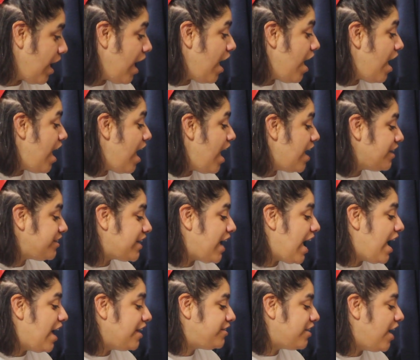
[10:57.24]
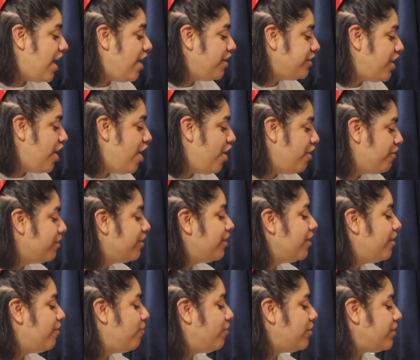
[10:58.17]
I didn't tell you!
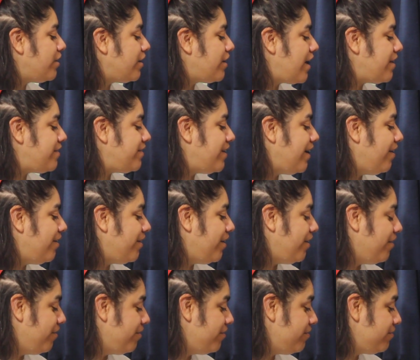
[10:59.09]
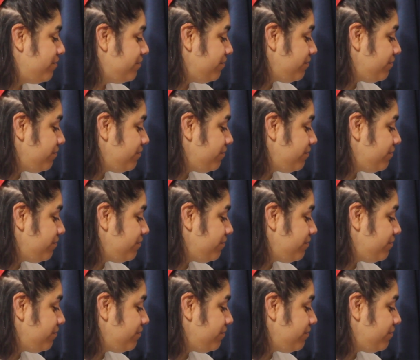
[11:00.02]
What did I tell you?